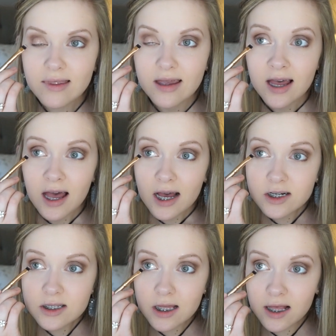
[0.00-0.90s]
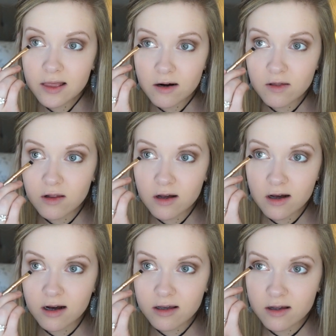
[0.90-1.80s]
I just like their
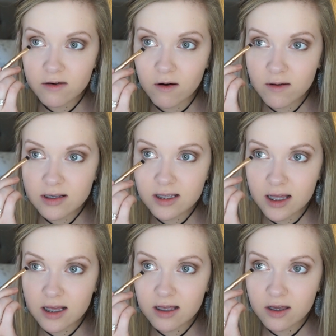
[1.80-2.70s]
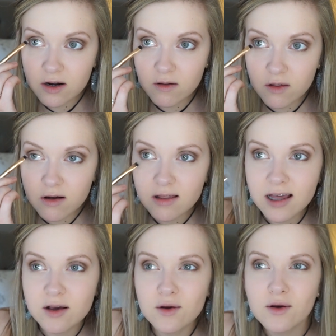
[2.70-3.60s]
look. They're always like, you know, look
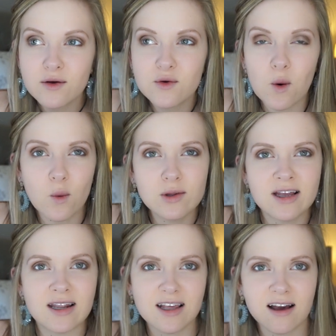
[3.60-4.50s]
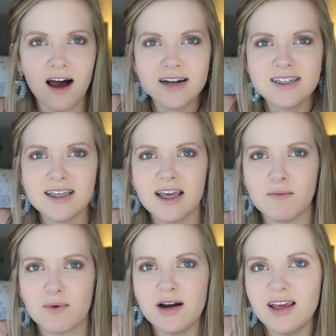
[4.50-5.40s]
like golden and goddessy
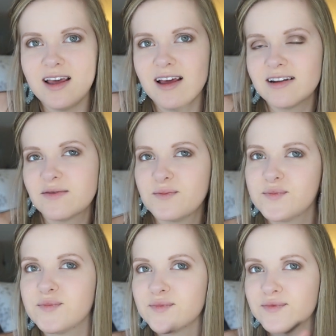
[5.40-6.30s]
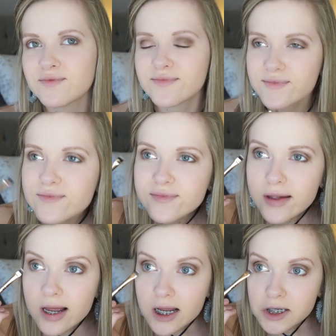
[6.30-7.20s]
and pretty, and
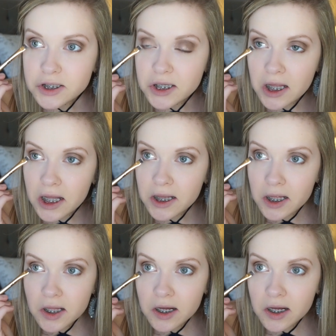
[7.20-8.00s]
just, I like that